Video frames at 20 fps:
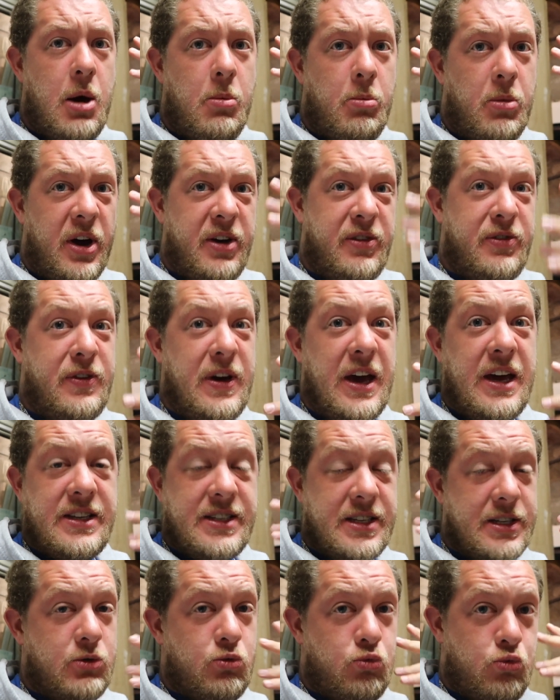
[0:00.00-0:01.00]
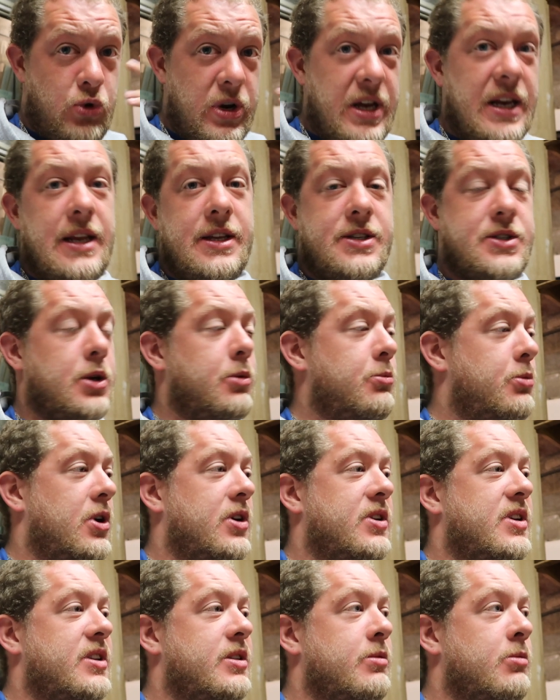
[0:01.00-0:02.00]
my face is really
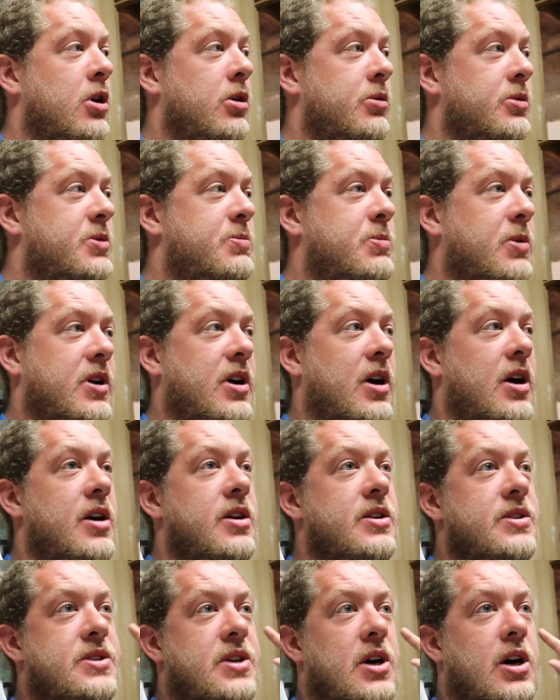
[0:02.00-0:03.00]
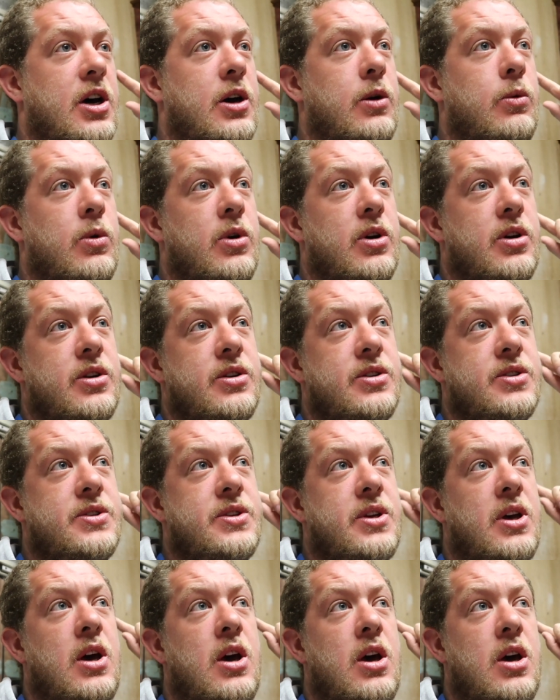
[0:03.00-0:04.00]
sunburnt at the moment because I
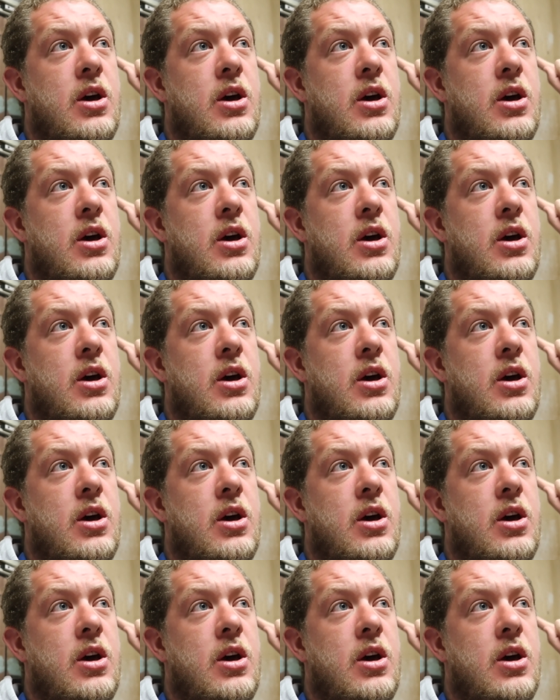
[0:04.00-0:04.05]
was